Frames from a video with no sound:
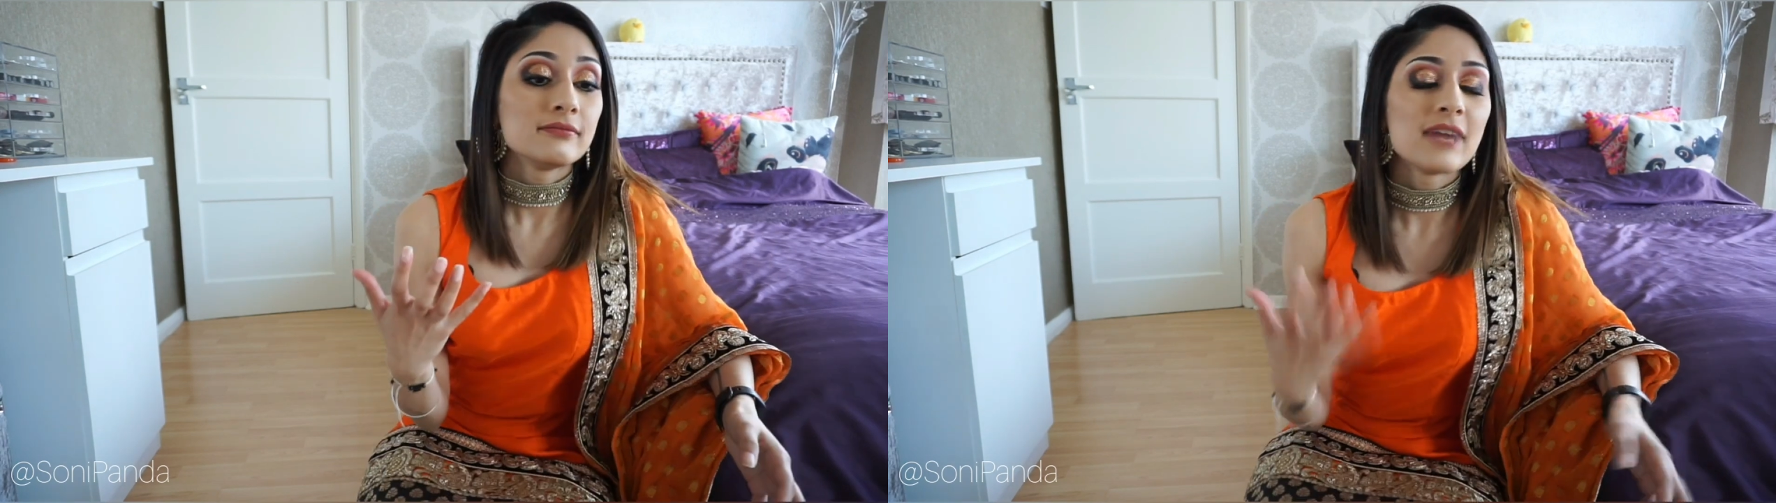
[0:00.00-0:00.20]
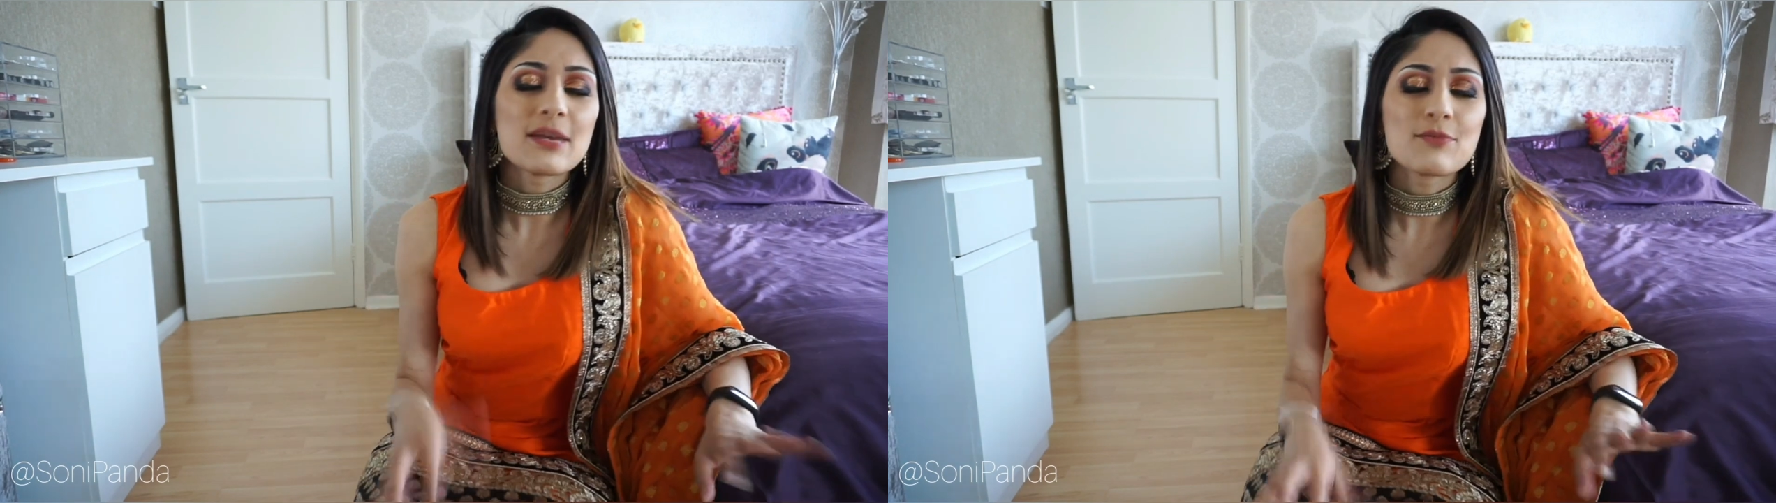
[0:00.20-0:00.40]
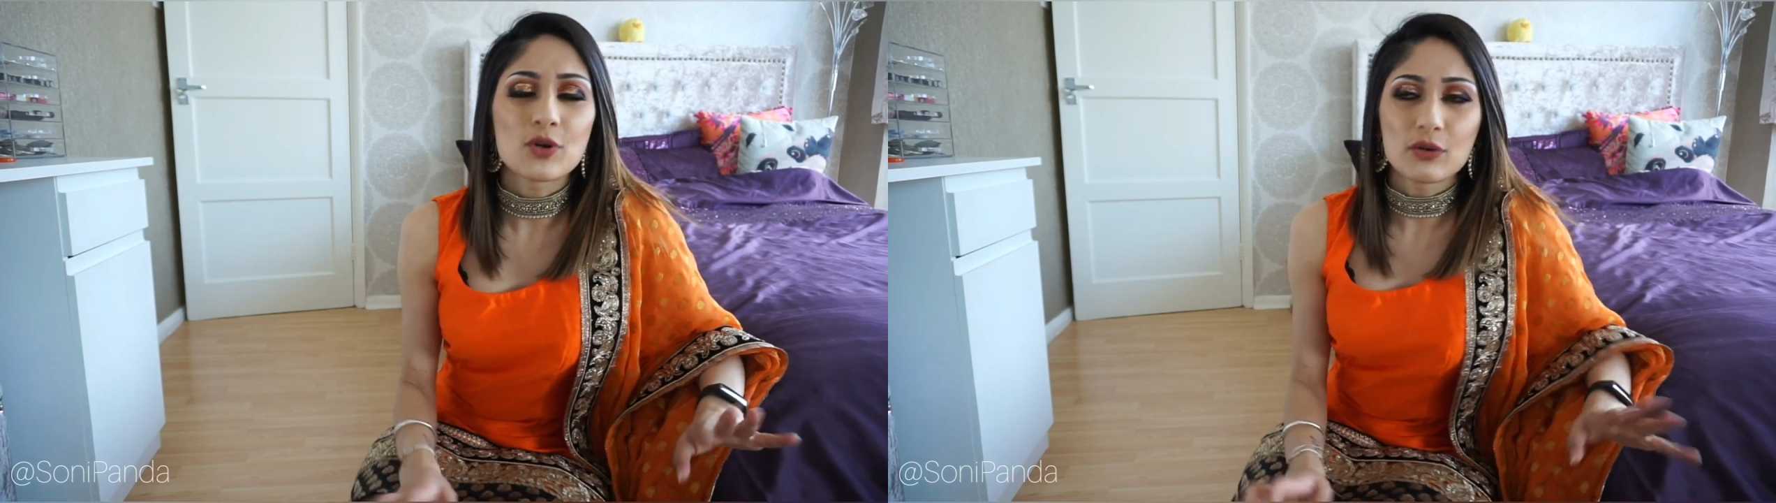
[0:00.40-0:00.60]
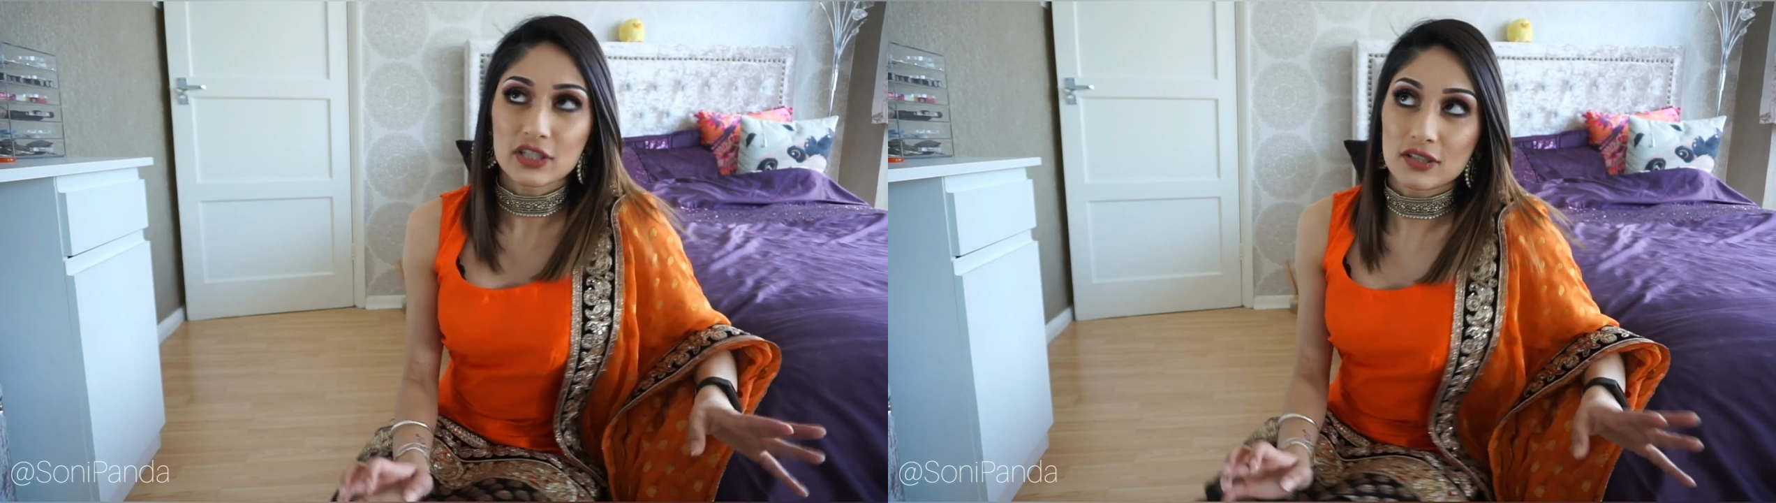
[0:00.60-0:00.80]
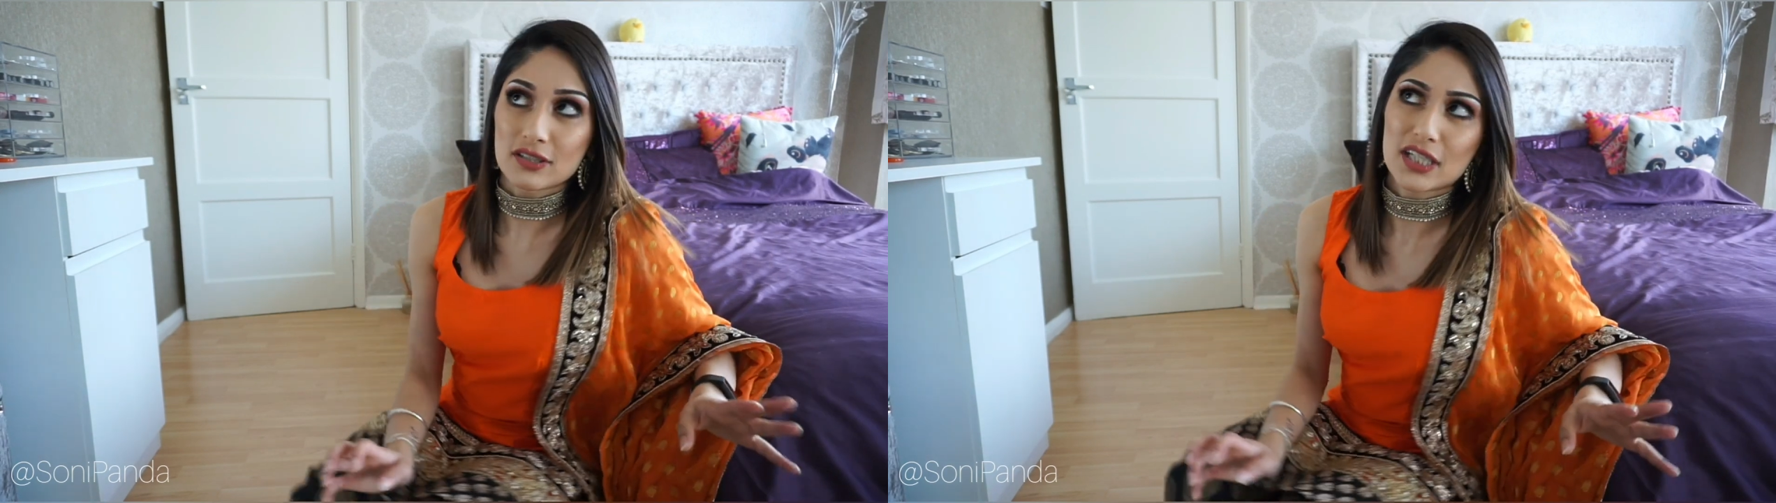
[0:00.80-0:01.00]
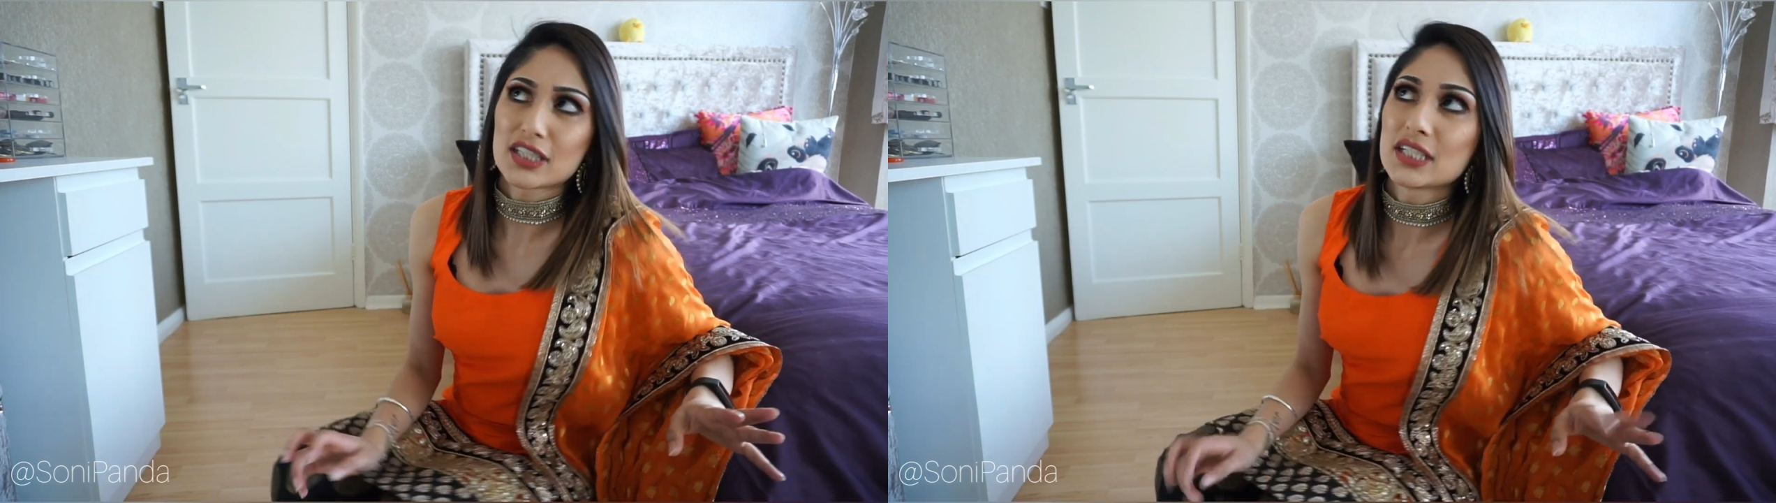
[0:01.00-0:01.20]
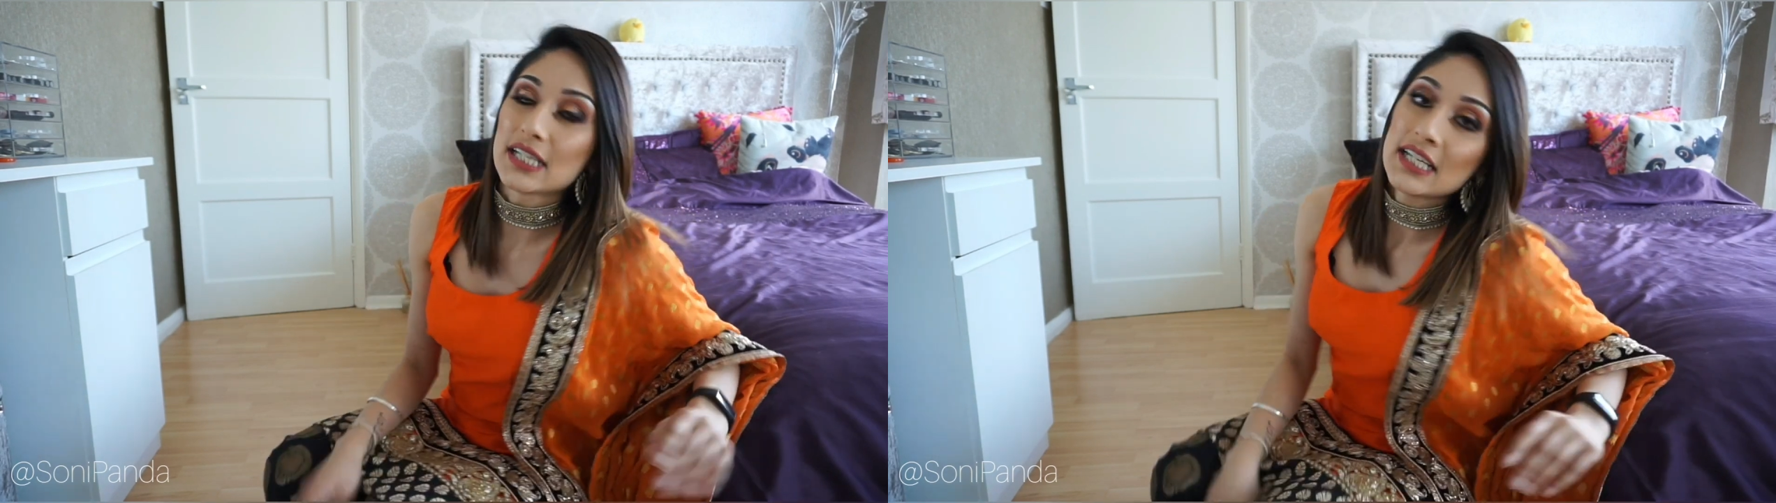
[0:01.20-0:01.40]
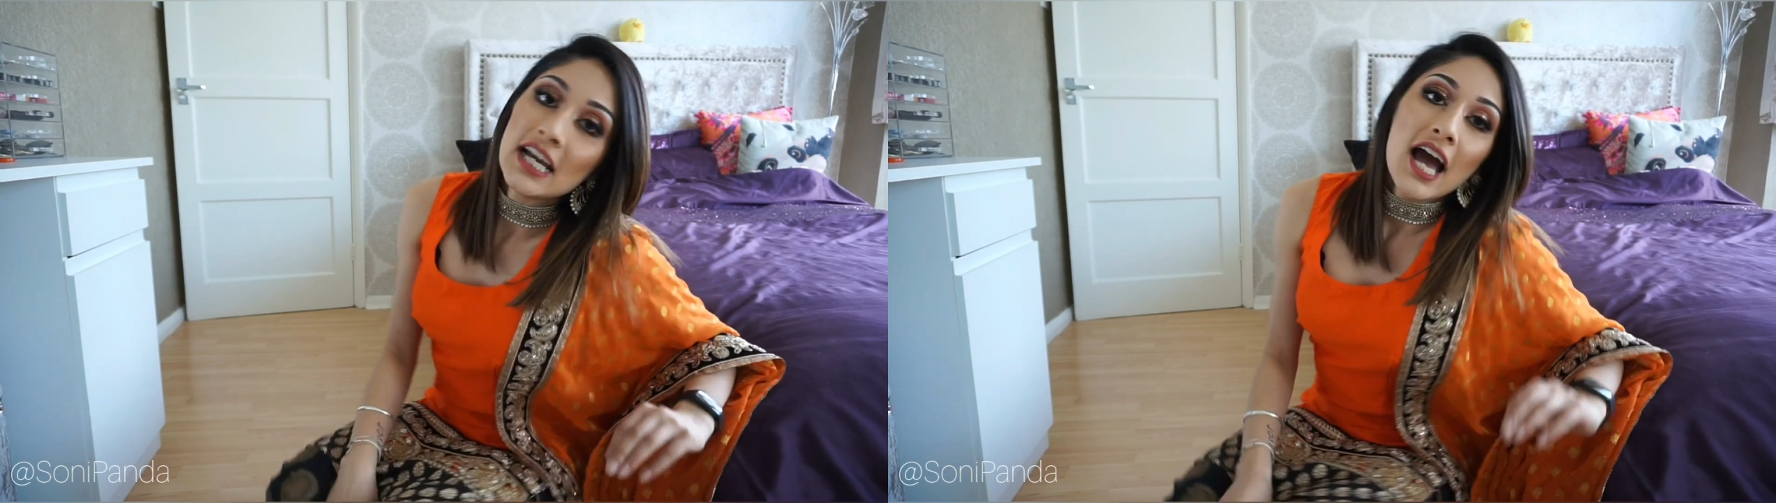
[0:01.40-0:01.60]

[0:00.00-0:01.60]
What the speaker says: many more questions actually,